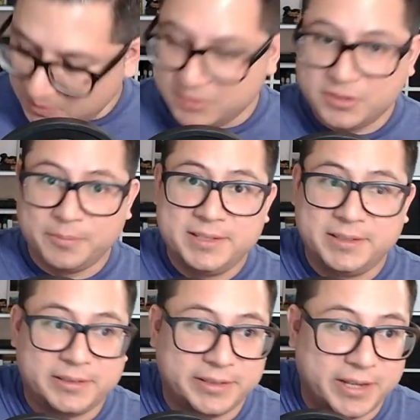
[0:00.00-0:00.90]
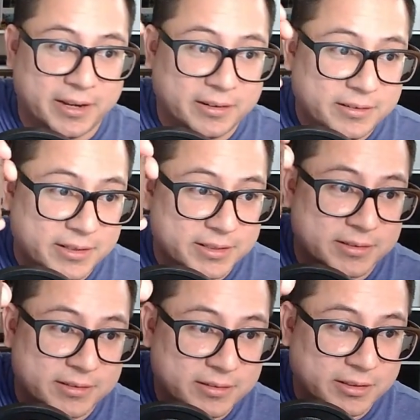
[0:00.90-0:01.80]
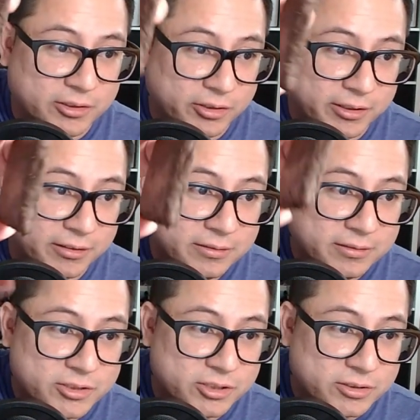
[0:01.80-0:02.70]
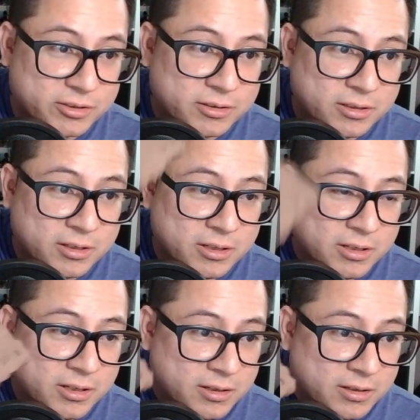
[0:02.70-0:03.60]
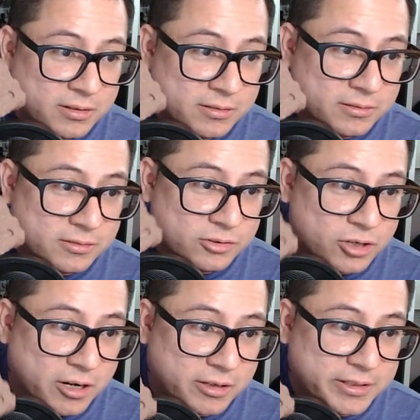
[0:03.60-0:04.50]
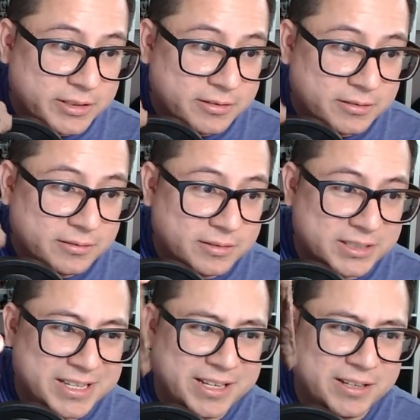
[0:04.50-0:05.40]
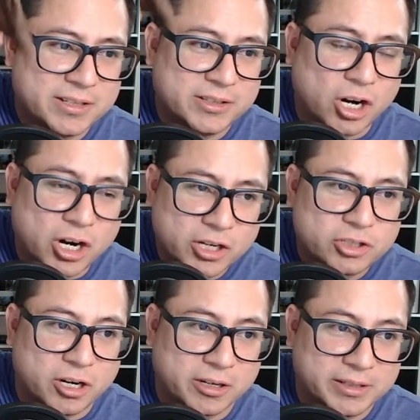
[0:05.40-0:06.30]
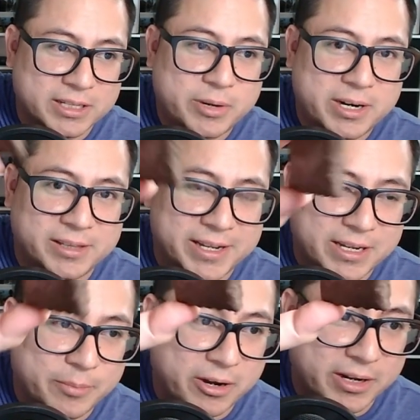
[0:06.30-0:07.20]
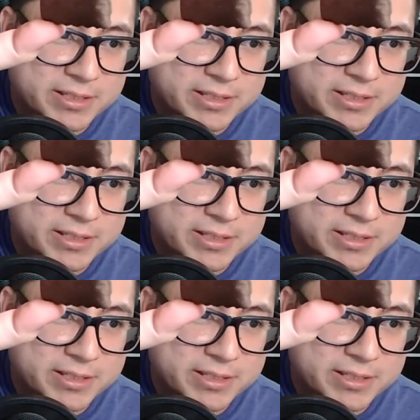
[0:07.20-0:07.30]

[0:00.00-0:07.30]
So basically, yeah, this is the cookie. It's just chocolate. It's like dark chocolate. That's what I like about it.